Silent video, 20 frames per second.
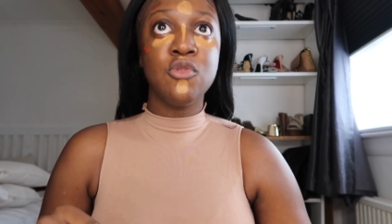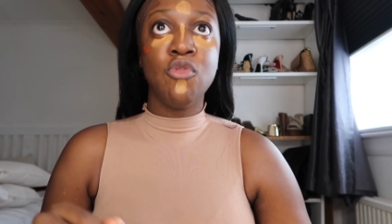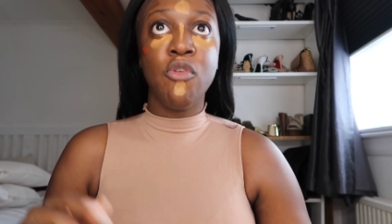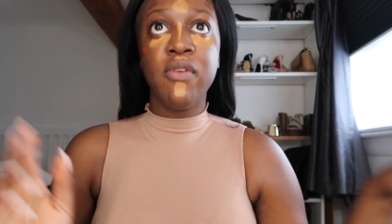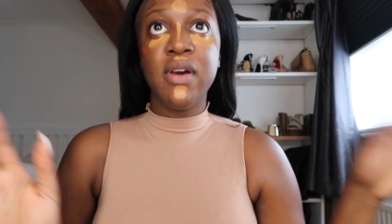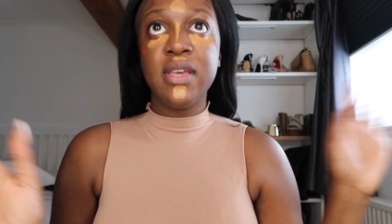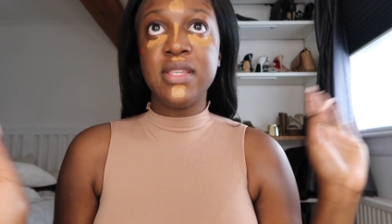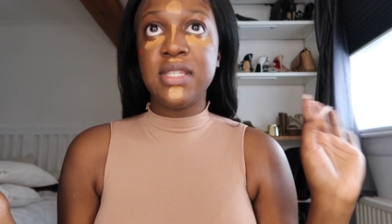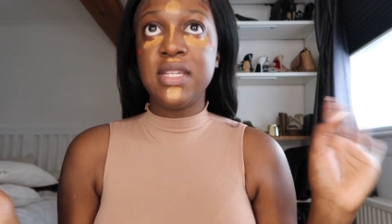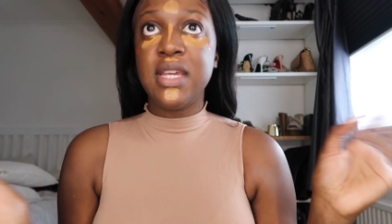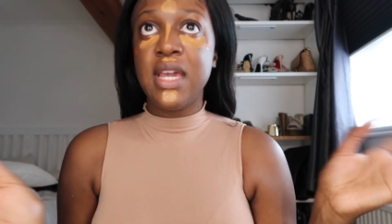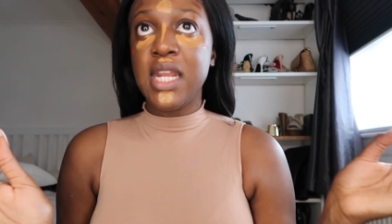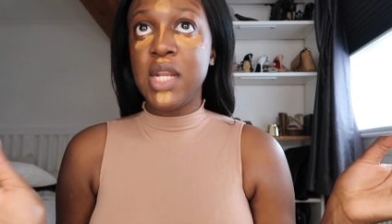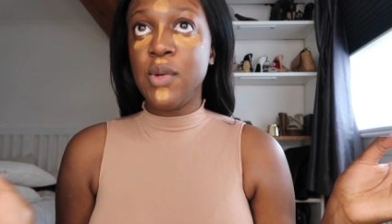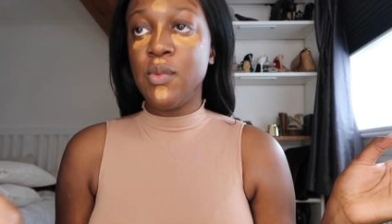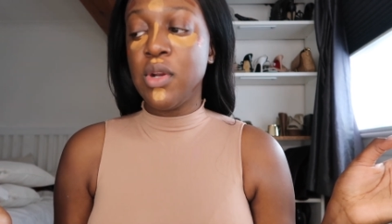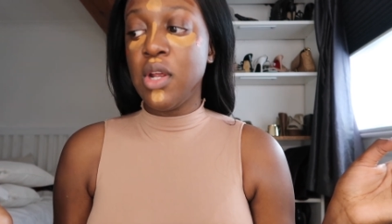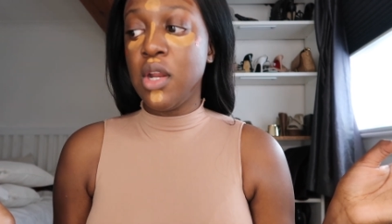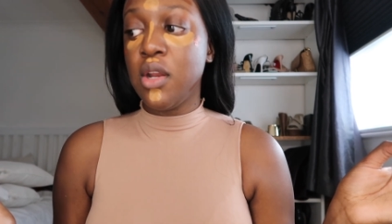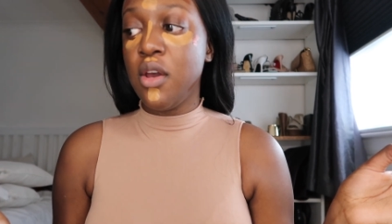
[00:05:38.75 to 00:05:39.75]
Or if I see
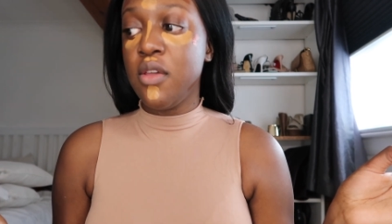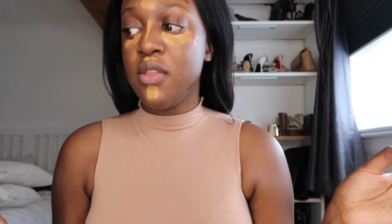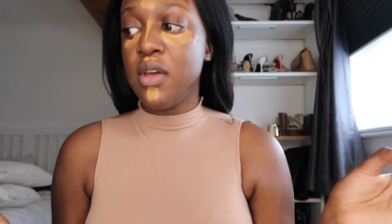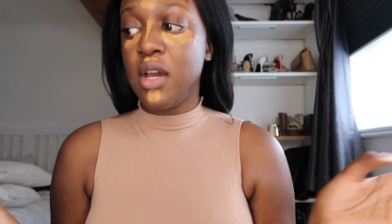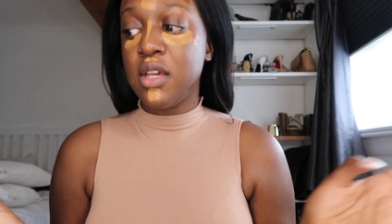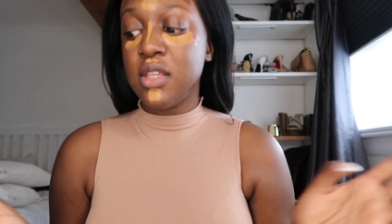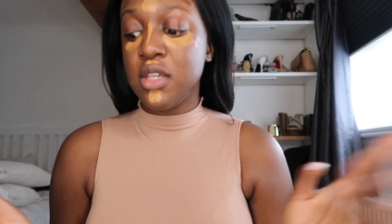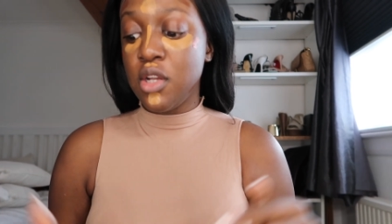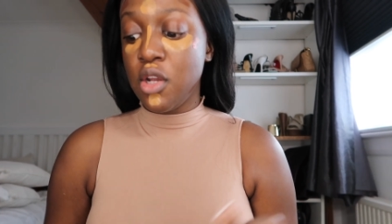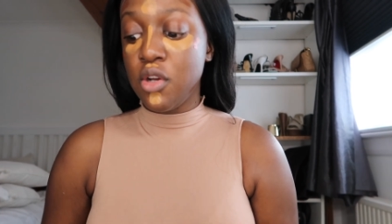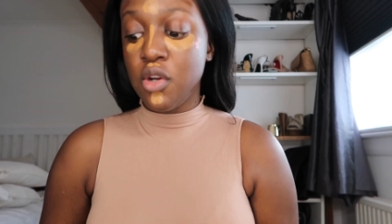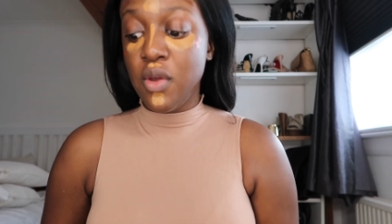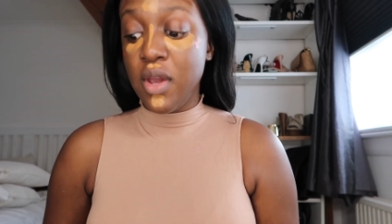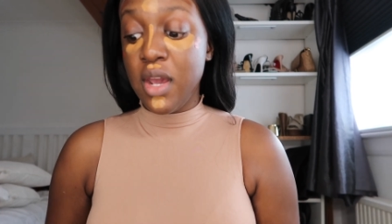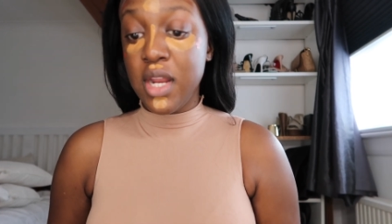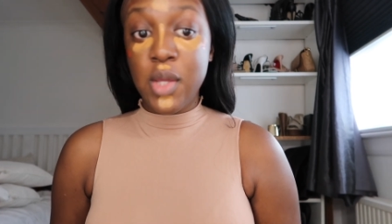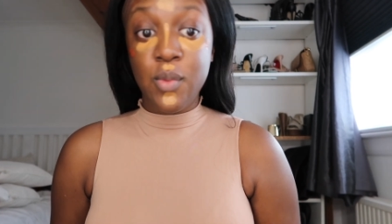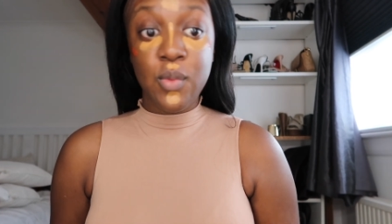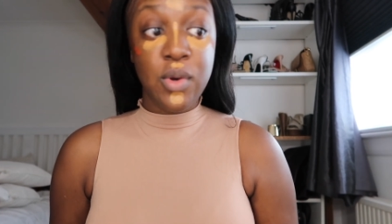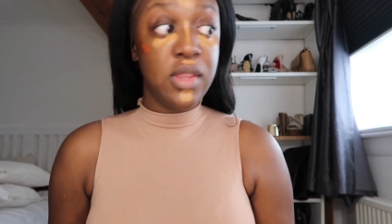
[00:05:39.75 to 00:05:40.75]
anyone I know there, because I don't know
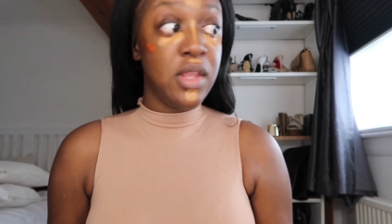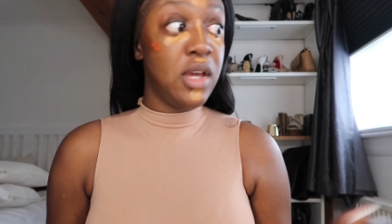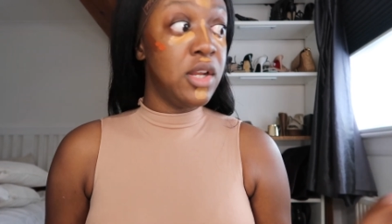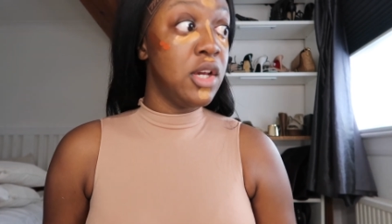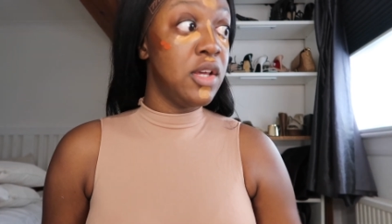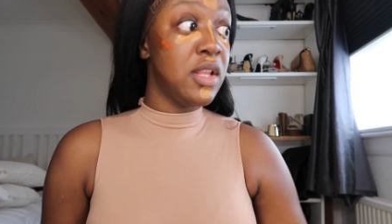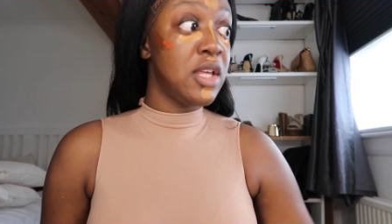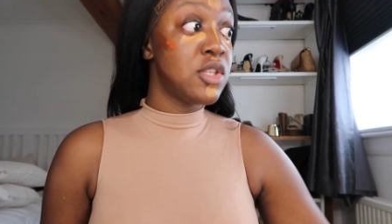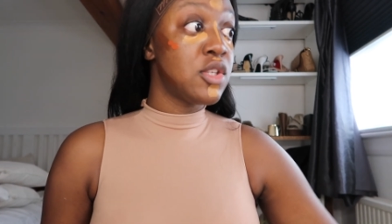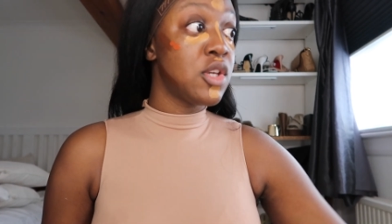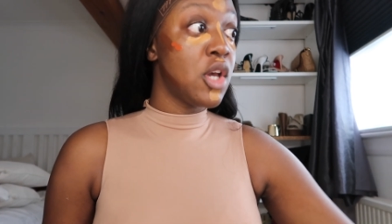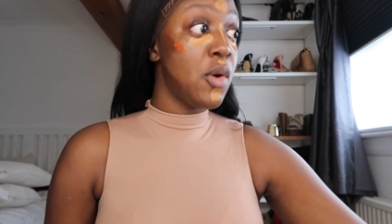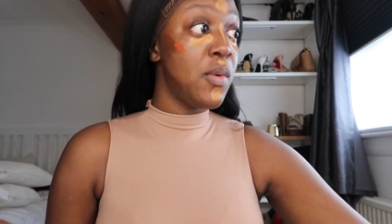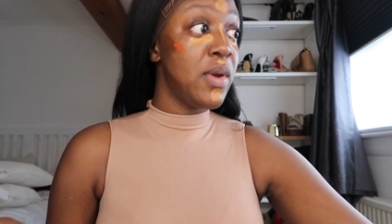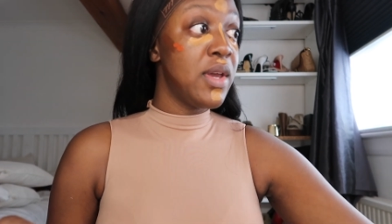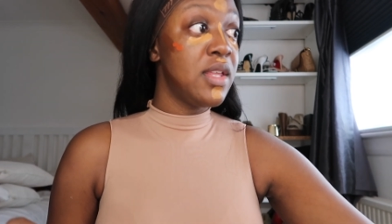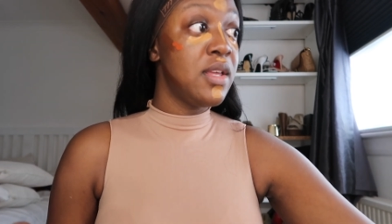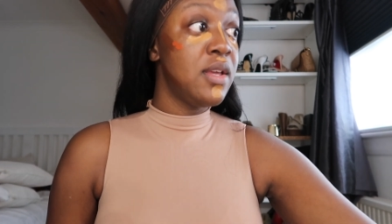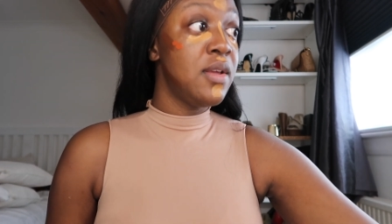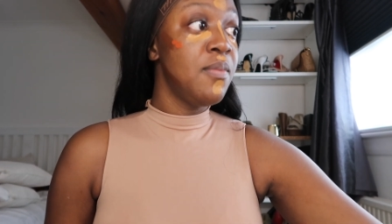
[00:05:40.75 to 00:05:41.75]
anyone I know that's
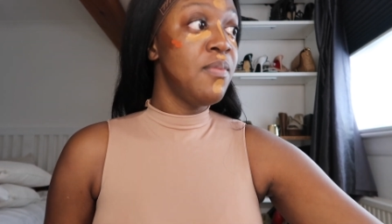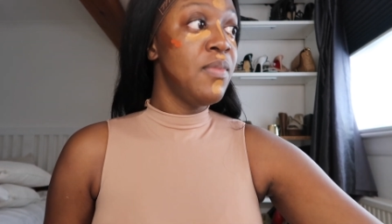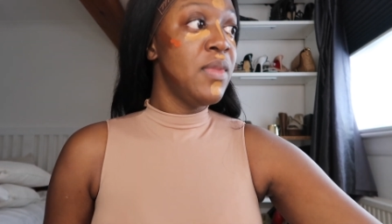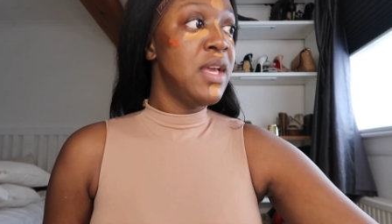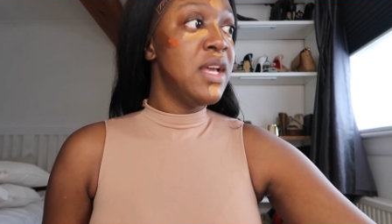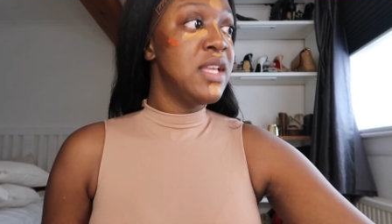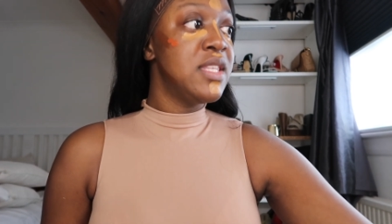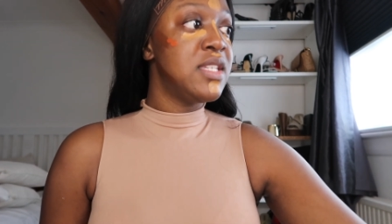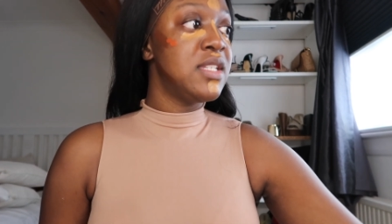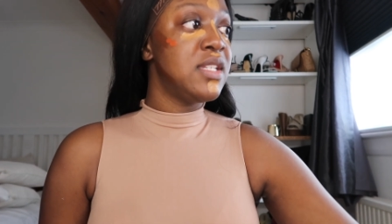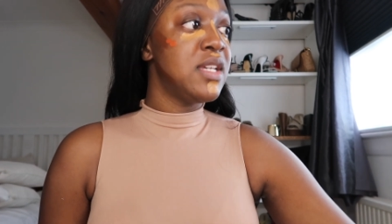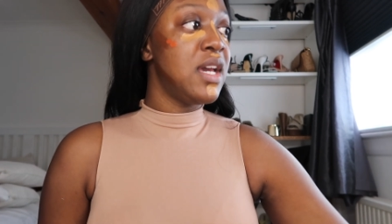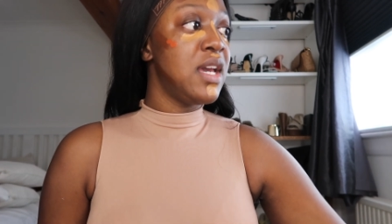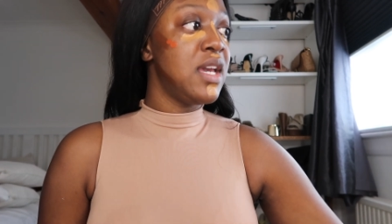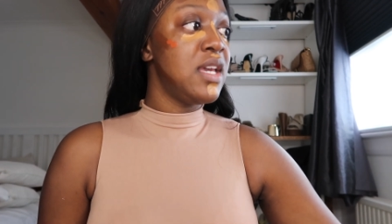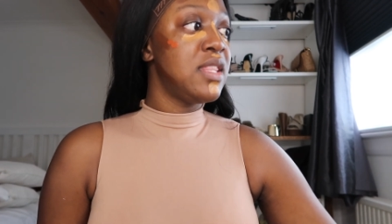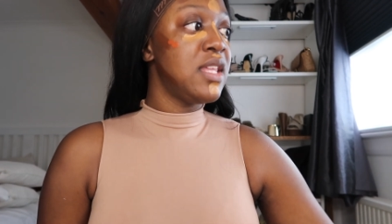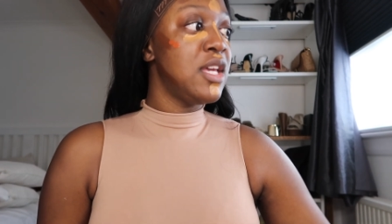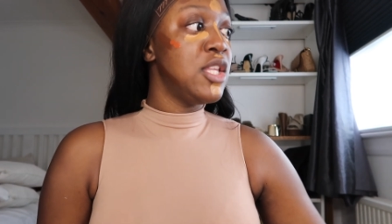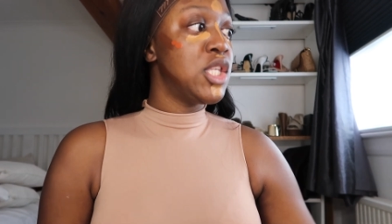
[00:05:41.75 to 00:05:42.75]
going
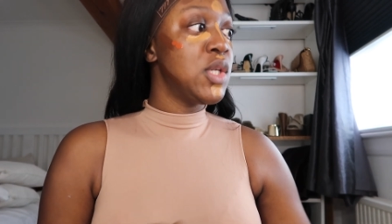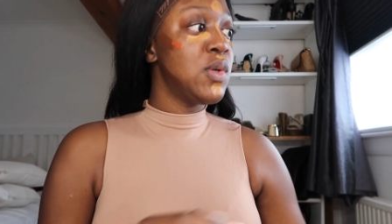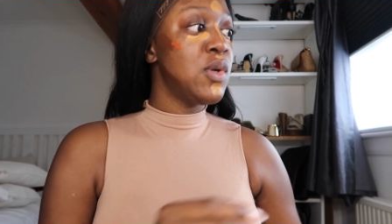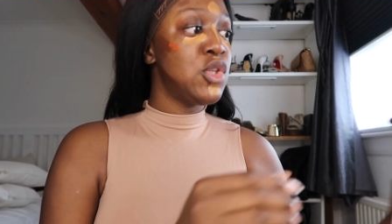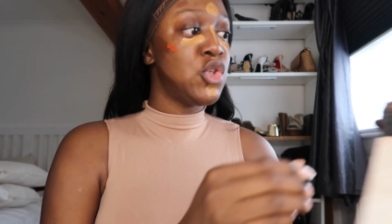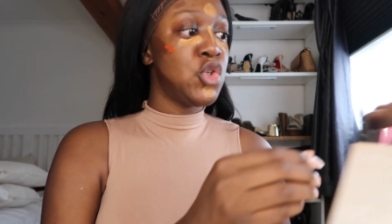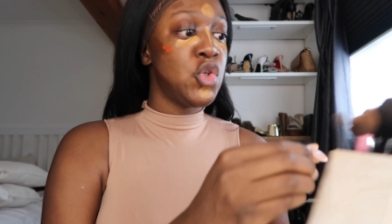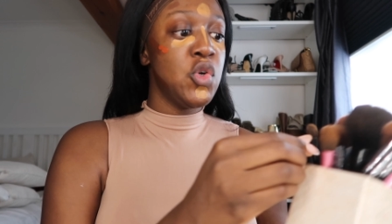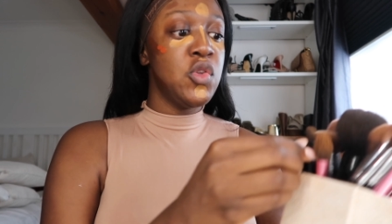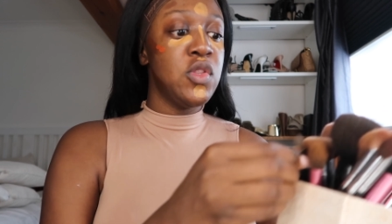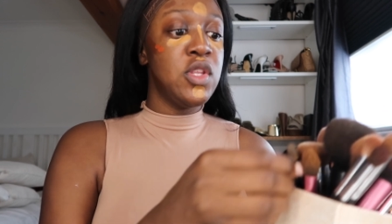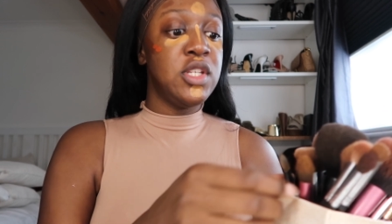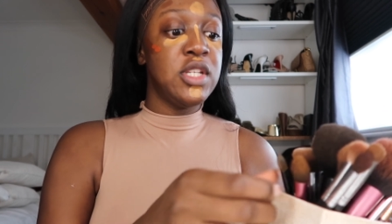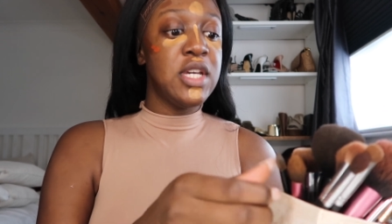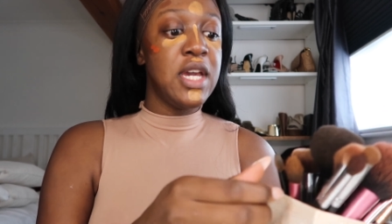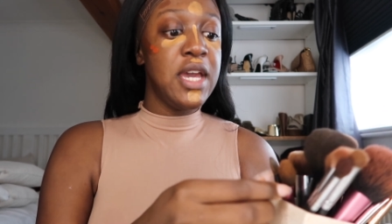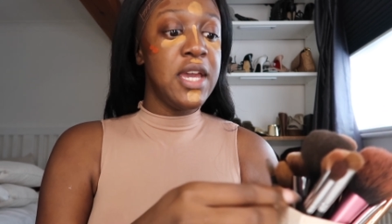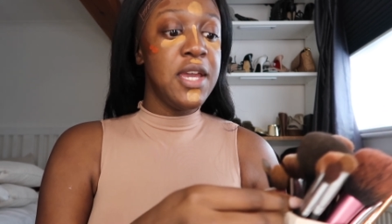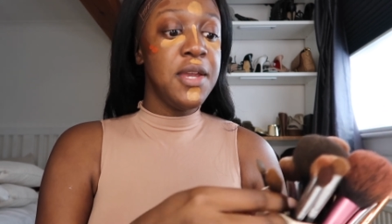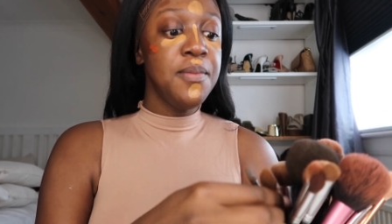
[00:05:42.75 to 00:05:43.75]
today. They do it during the
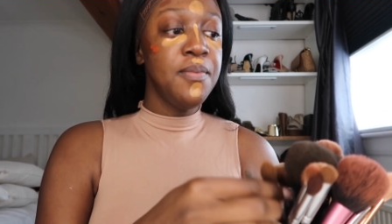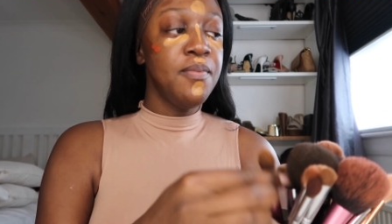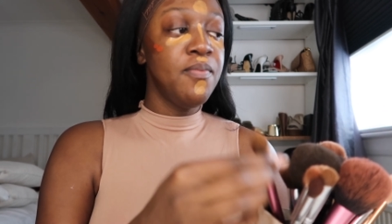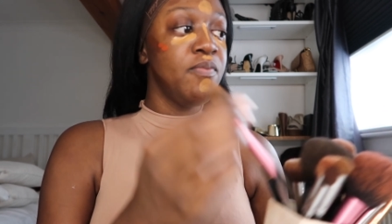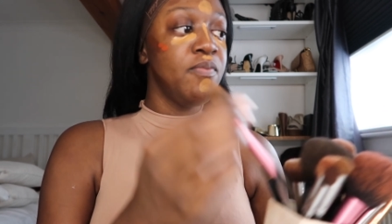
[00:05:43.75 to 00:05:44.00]
day